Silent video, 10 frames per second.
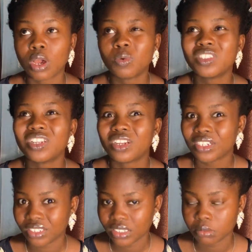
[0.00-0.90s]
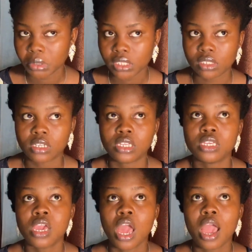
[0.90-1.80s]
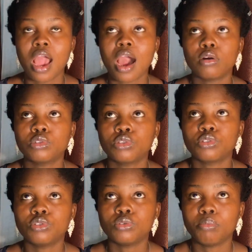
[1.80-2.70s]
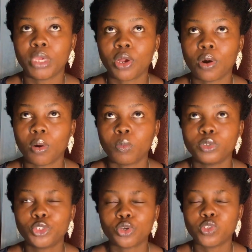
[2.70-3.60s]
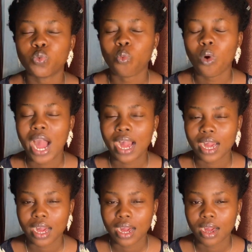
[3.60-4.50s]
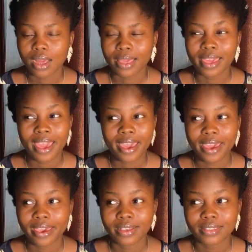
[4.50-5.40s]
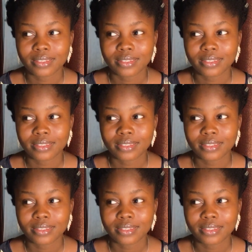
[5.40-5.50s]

was learning basically how to do makeup, which was whack, guys.